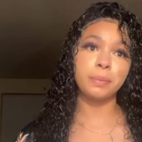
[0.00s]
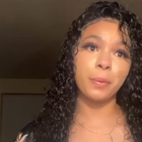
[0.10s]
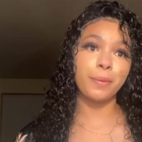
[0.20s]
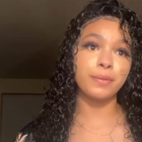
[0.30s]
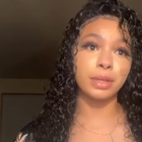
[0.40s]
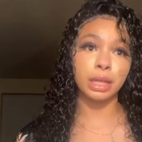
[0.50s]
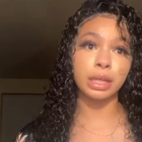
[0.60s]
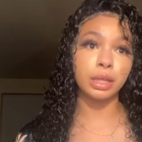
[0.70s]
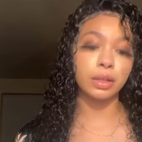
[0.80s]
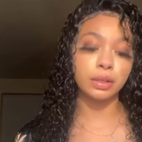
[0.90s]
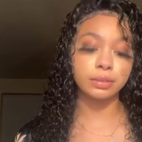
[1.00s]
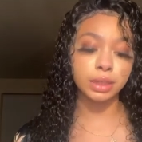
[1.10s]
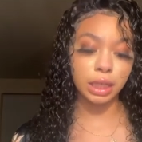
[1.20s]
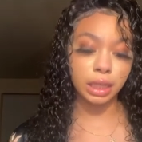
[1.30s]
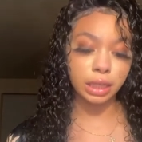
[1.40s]
with gloves
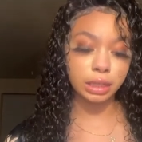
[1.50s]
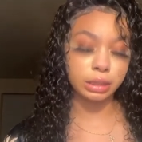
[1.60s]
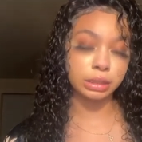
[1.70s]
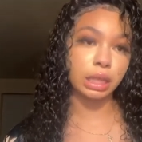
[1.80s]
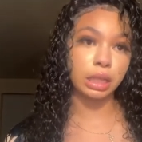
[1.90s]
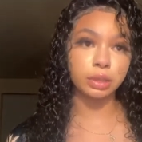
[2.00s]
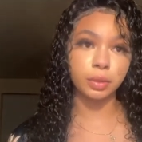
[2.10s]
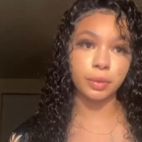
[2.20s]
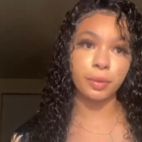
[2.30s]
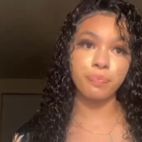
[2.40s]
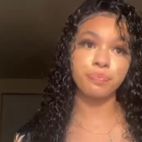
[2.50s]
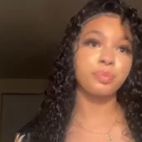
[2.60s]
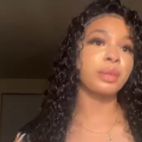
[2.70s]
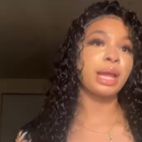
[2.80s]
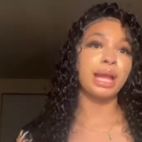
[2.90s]
and socks on.
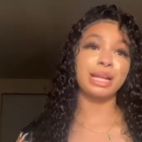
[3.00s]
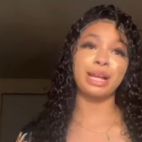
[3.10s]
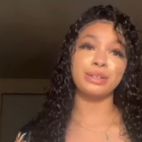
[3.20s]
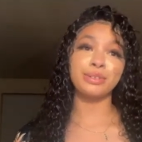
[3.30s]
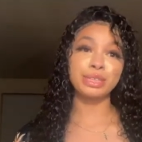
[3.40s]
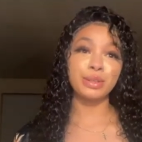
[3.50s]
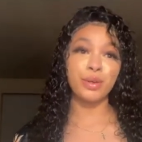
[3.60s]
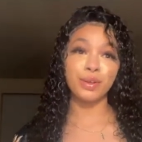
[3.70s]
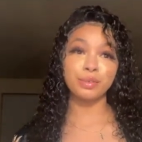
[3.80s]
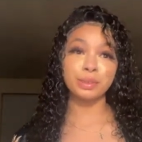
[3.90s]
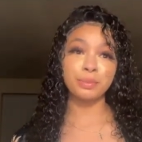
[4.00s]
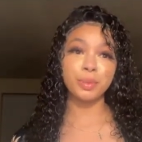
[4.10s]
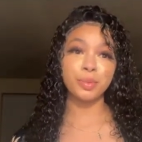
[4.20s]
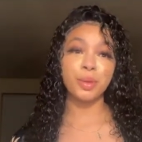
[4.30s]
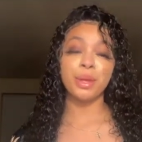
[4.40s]
And I know that's hard for some
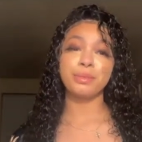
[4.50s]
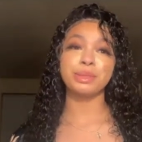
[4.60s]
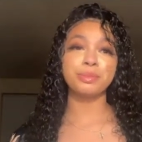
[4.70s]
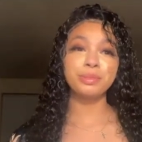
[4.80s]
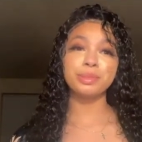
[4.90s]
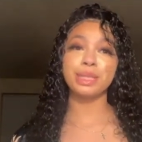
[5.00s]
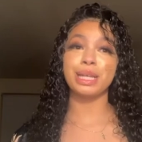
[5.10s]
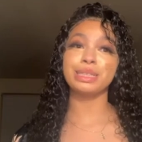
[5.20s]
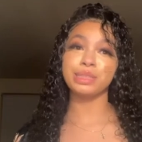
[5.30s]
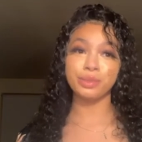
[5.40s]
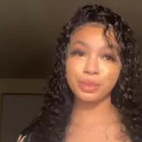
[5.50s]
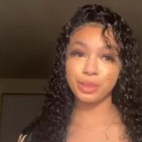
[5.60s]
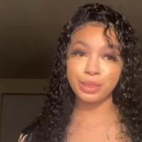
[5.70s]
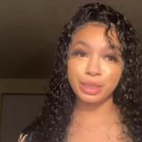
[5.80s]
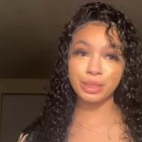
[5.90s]
people, but some people say that's serial
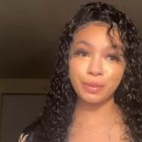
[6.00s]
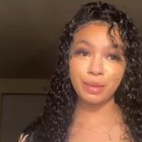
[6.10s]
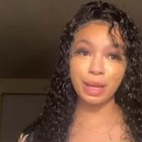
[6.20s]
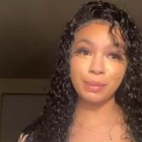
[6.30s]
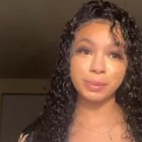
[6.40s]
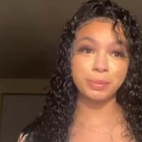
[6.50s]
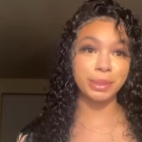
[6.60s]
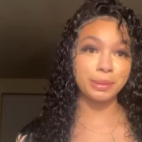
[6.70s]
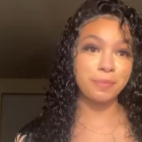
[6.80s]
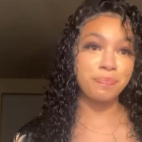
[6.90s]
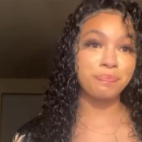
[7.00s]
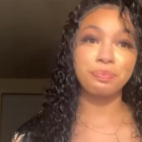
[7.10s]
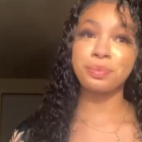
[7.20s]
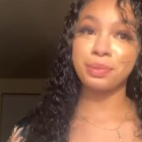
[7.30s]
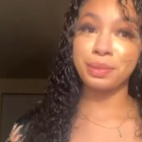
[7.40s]
killer vibes, but
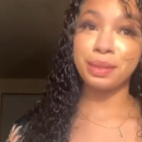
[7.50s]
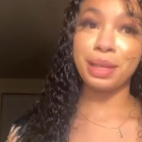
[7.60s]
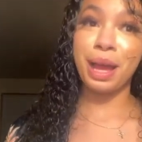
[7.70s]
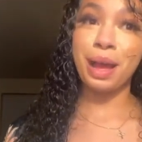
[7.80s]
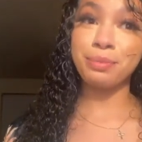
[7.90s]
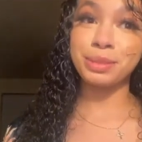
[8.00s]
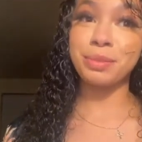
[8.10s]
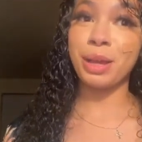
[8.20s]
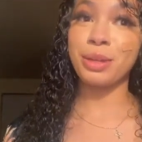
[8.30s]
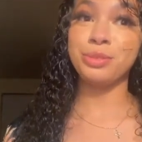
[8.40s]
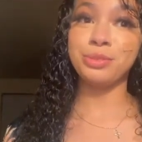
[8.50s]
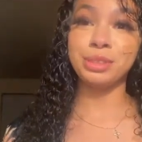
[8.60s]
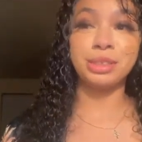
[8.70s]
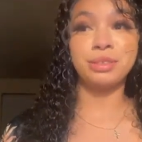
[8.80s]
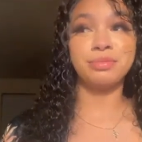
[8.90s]
I'm somebody who
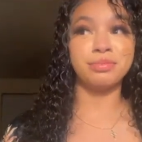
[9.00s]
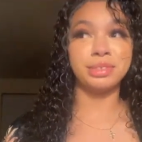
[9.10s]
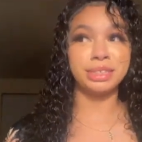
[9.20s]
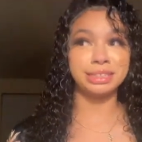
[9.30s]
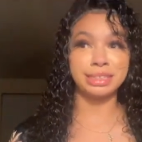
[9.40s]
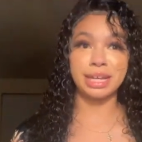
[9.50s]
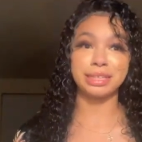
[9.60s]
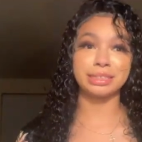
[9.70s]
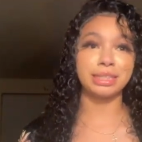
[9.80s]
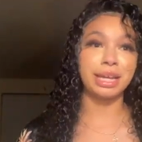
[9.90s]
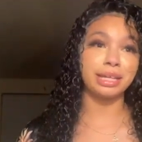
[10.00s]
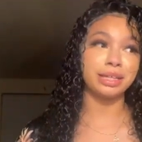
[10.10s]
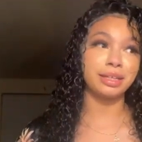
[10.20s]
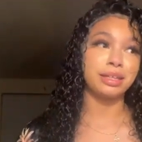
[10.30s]
sleep in socks. Like